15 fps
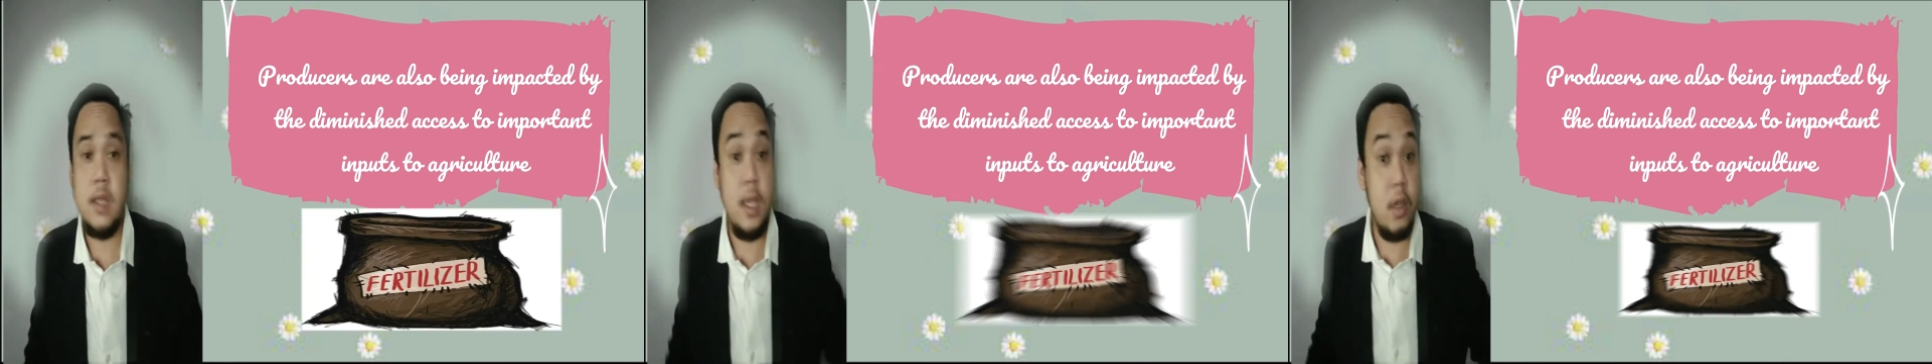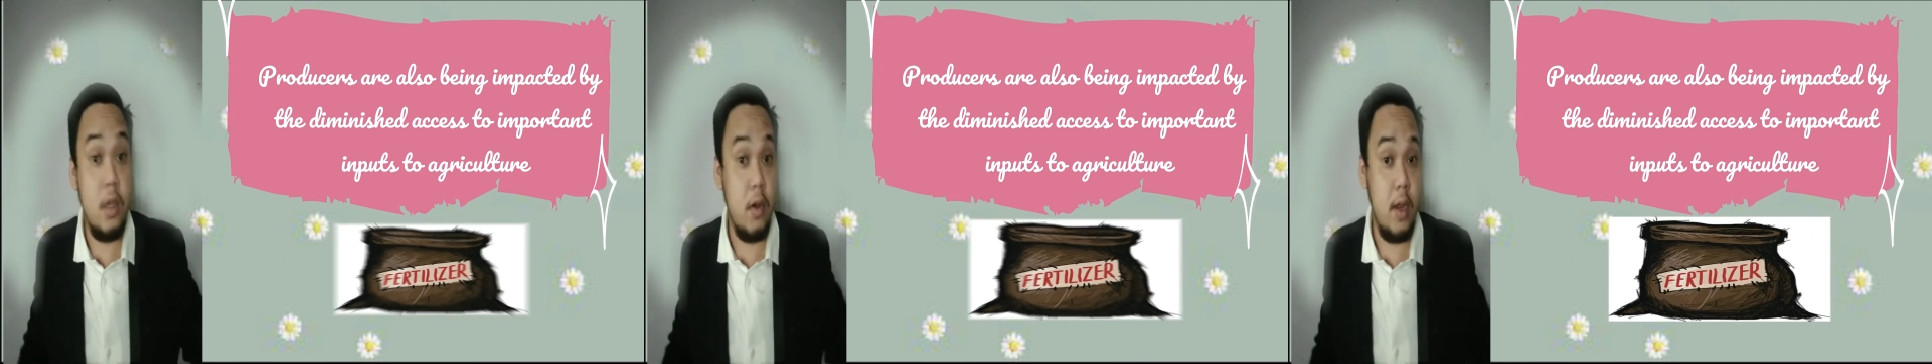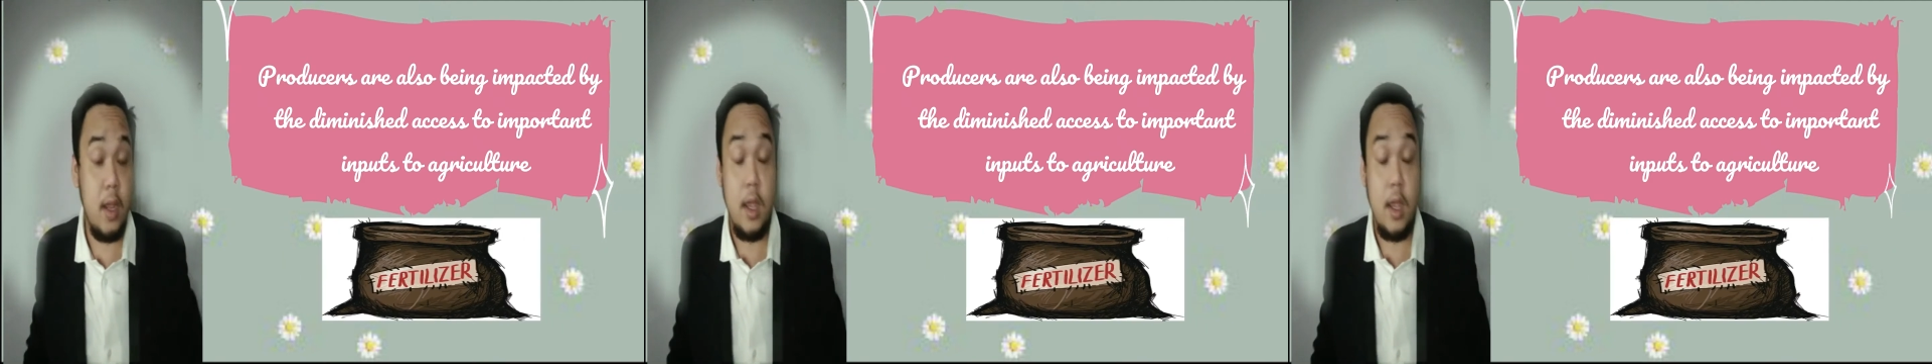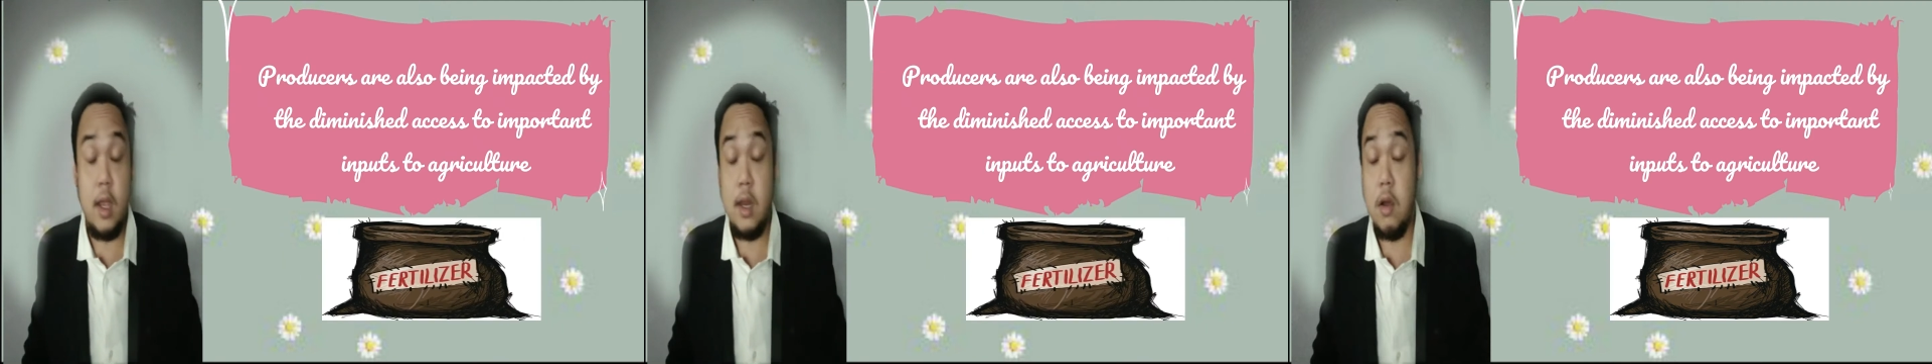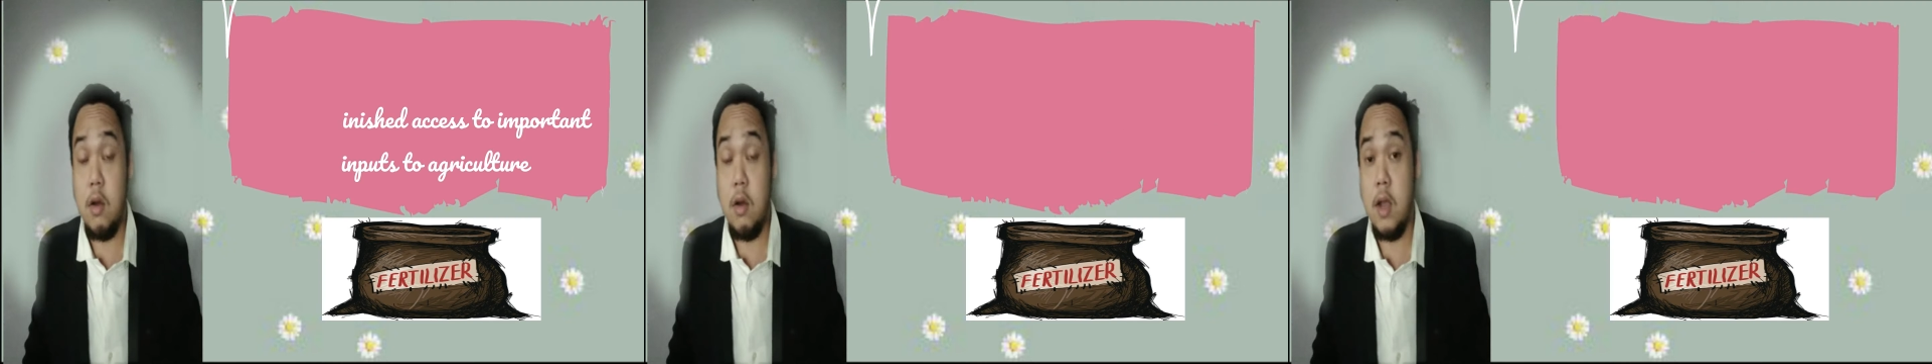
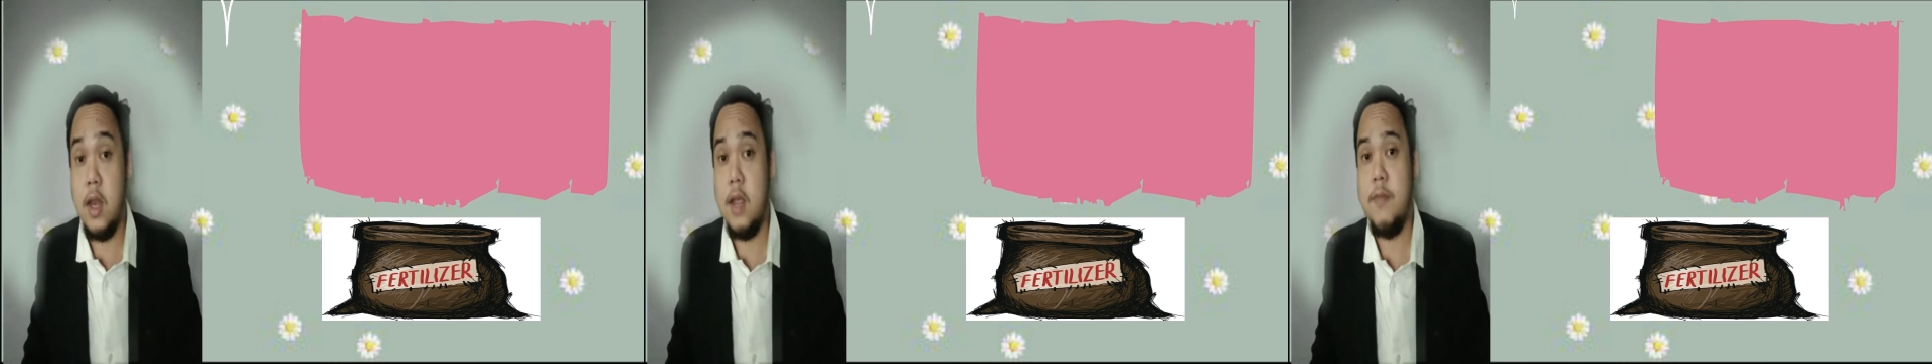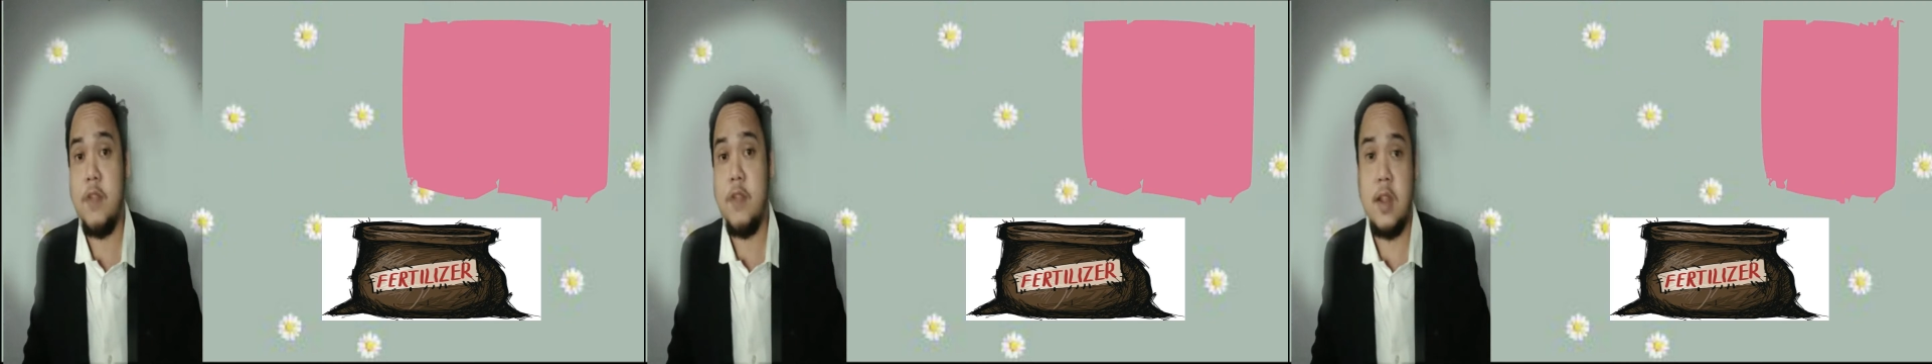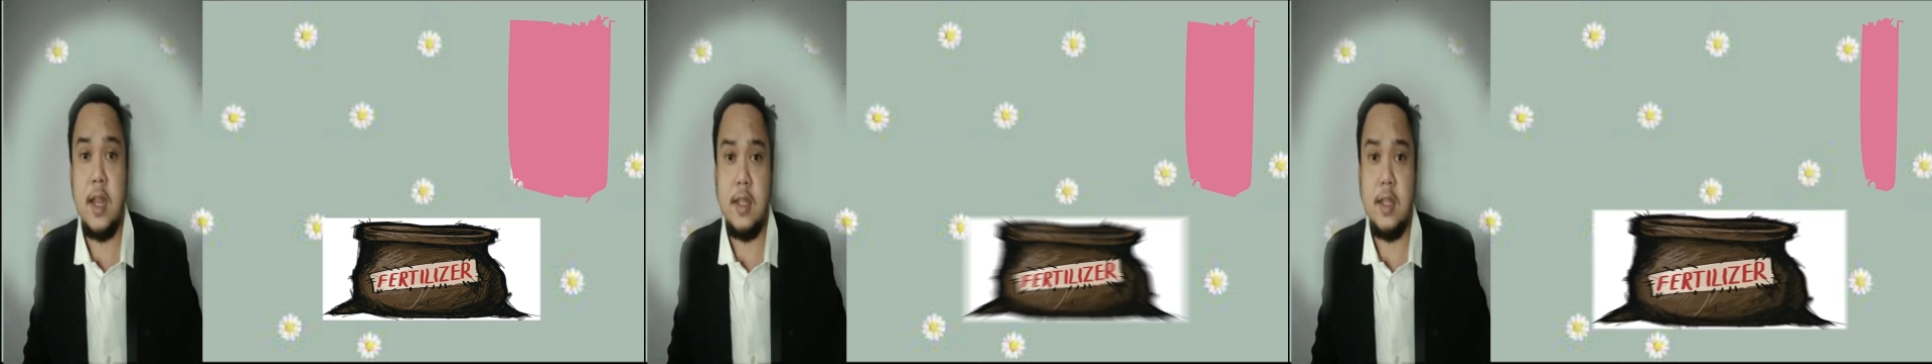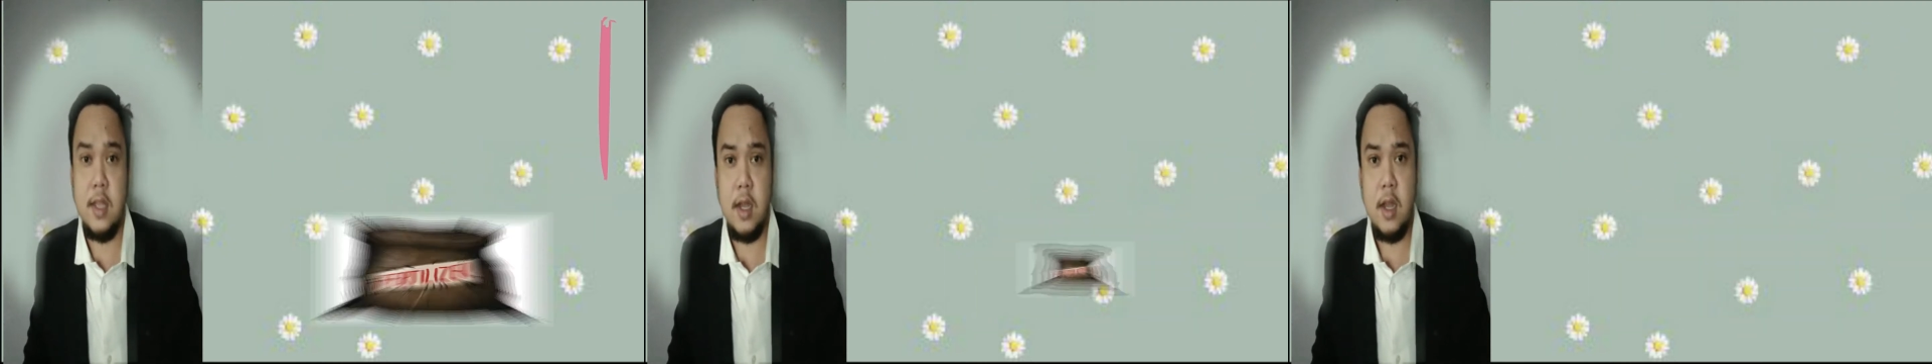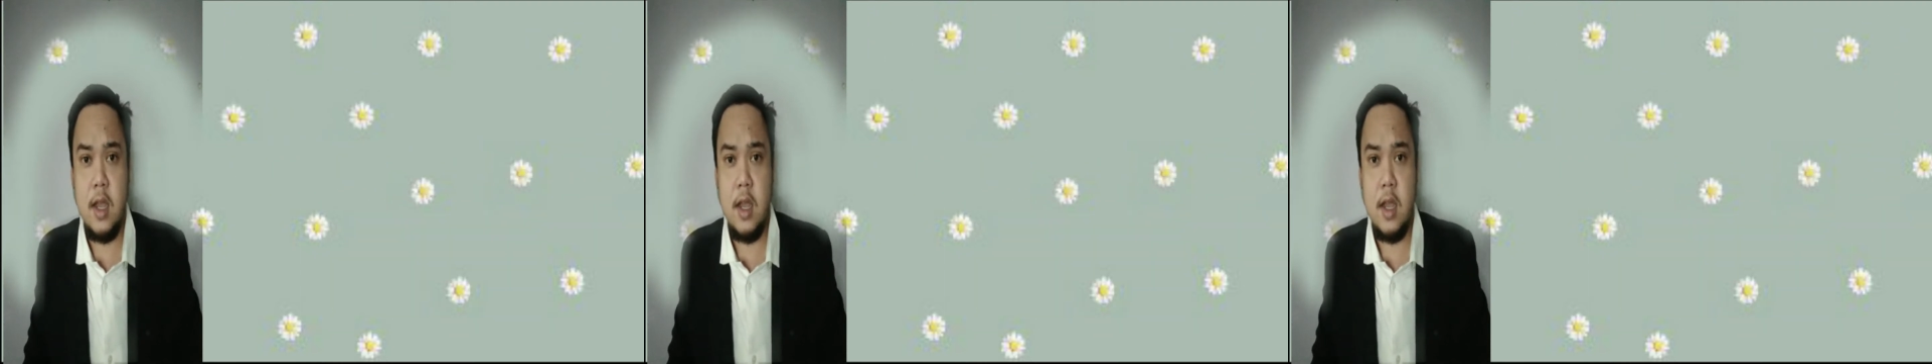inorganic fertilizer.